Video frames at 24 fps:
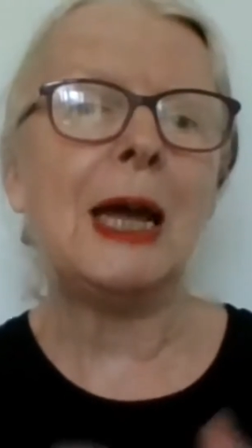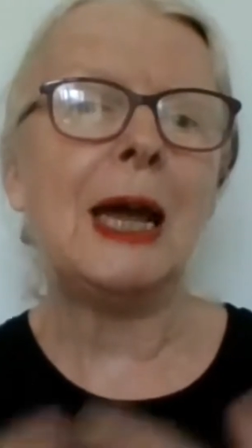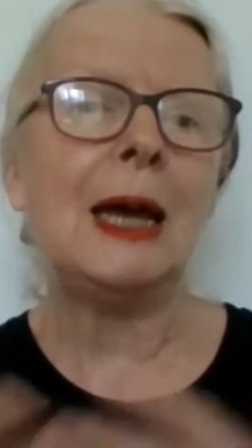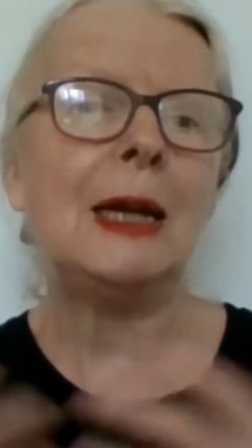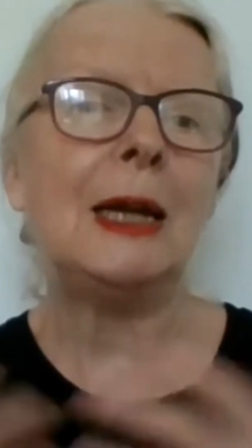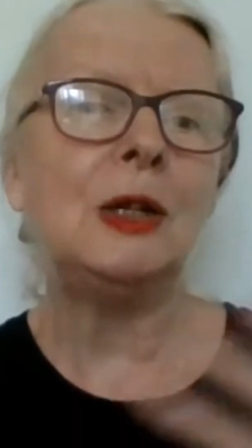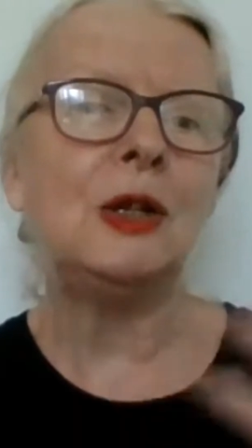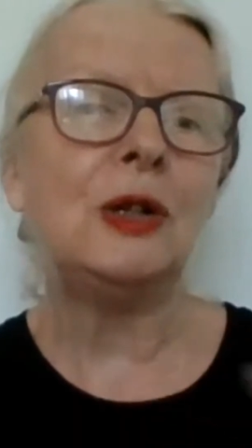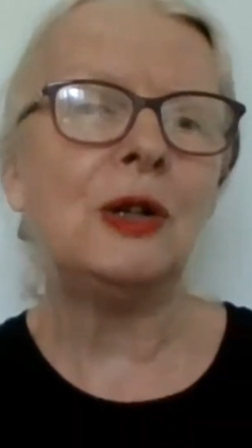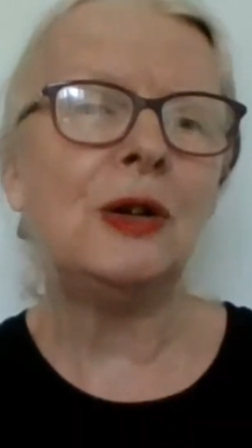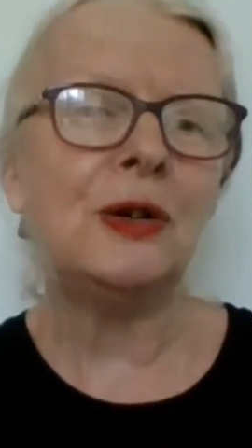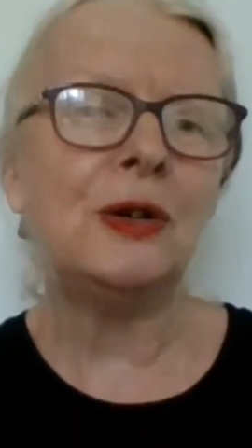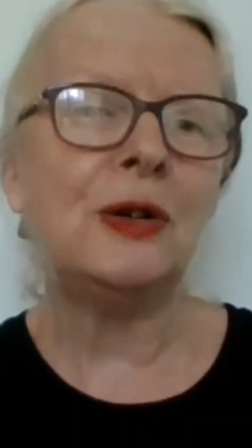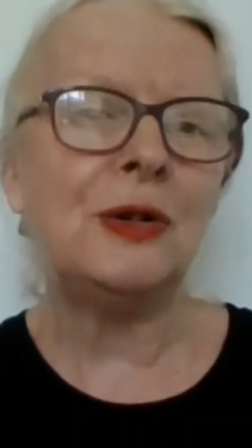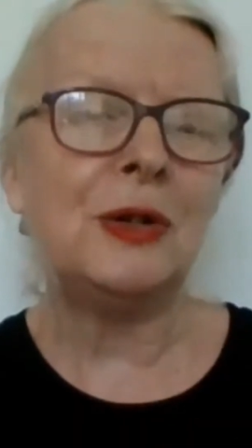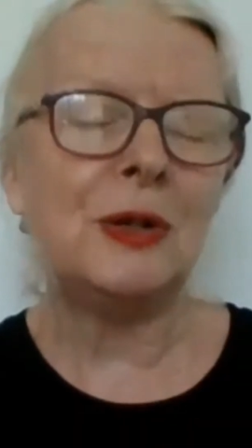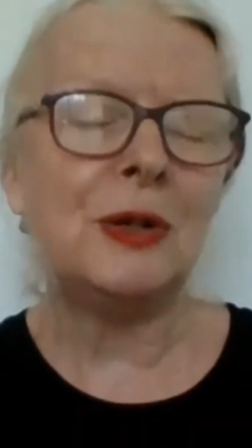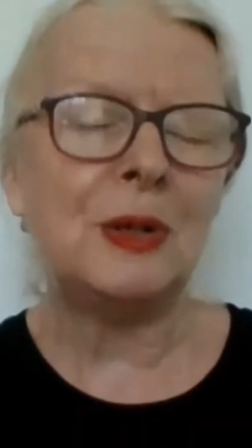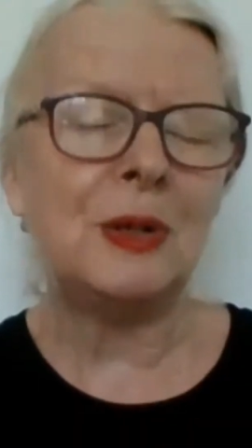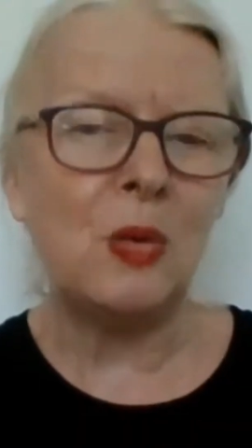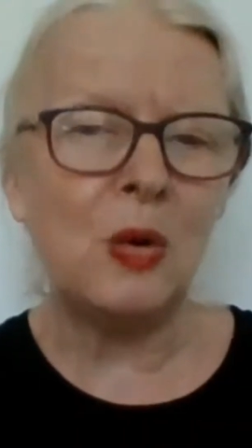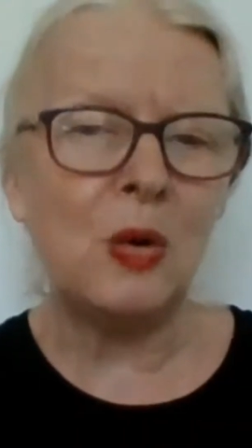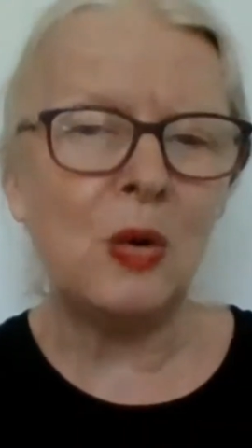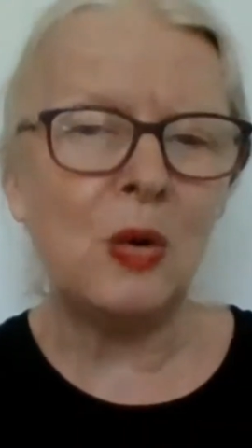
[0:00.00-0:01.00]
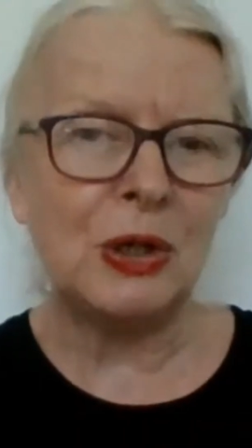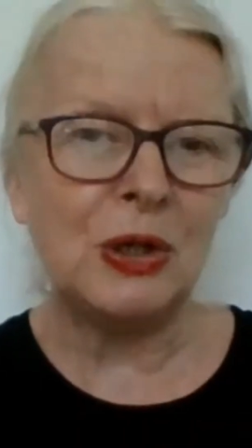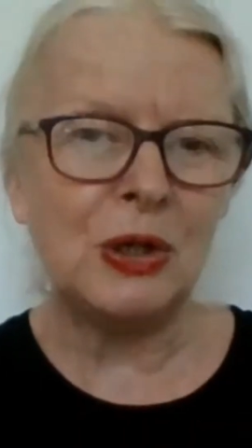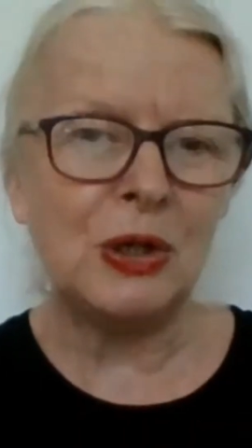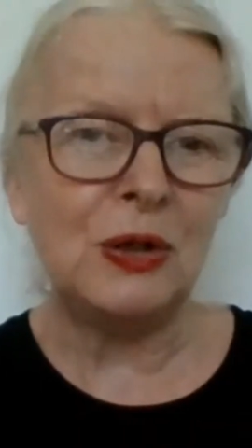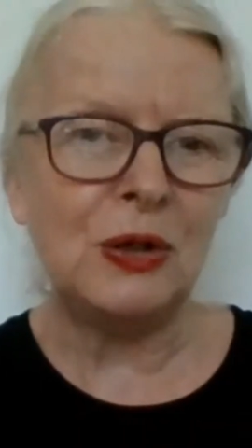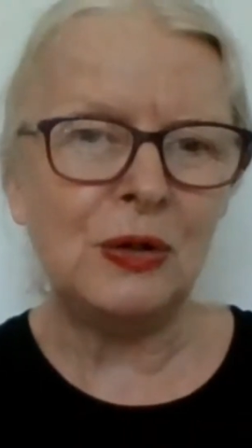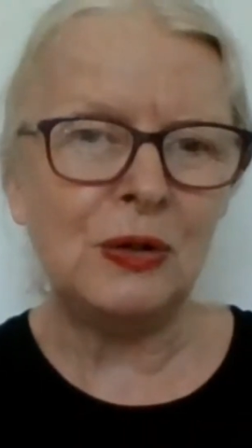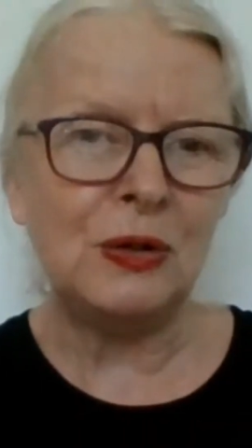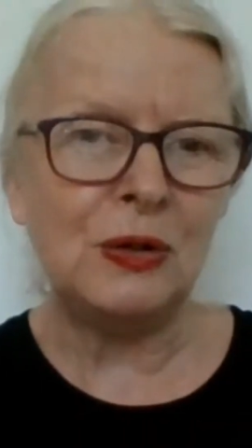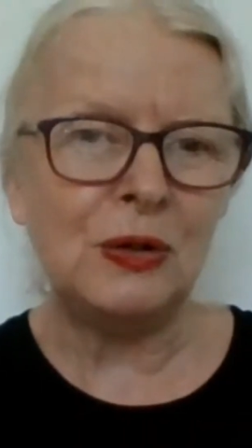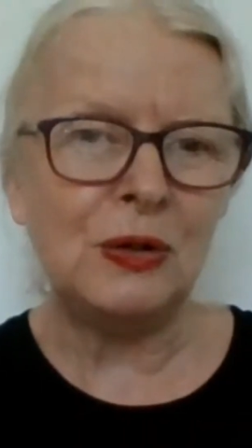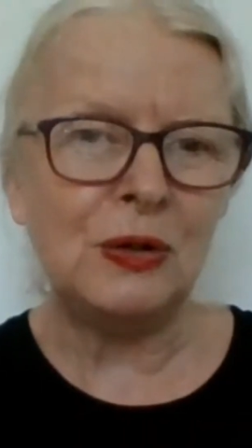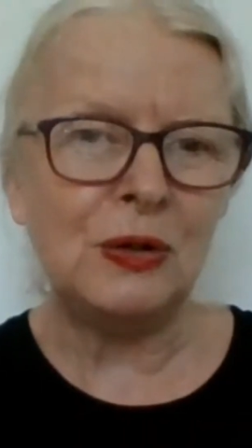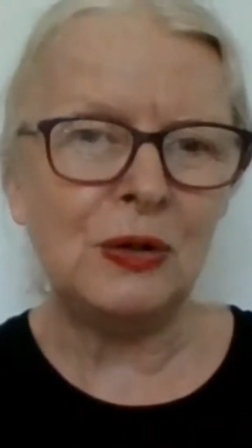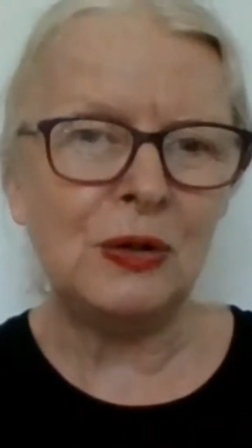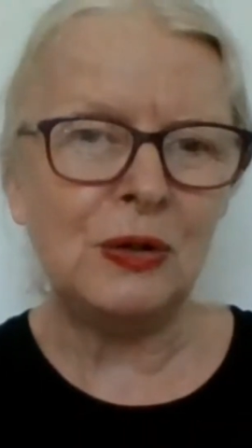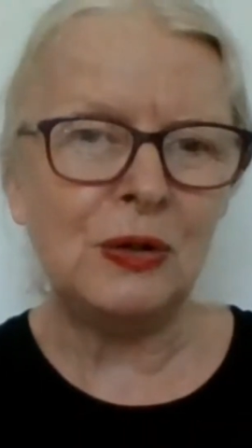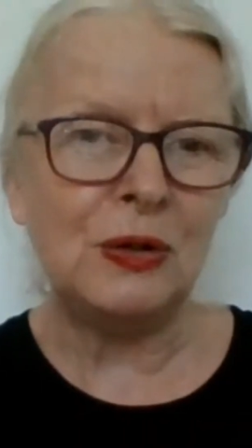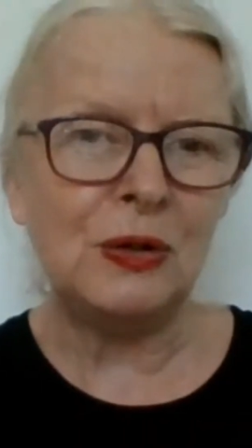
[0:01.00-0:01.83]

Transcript: our donors want to do,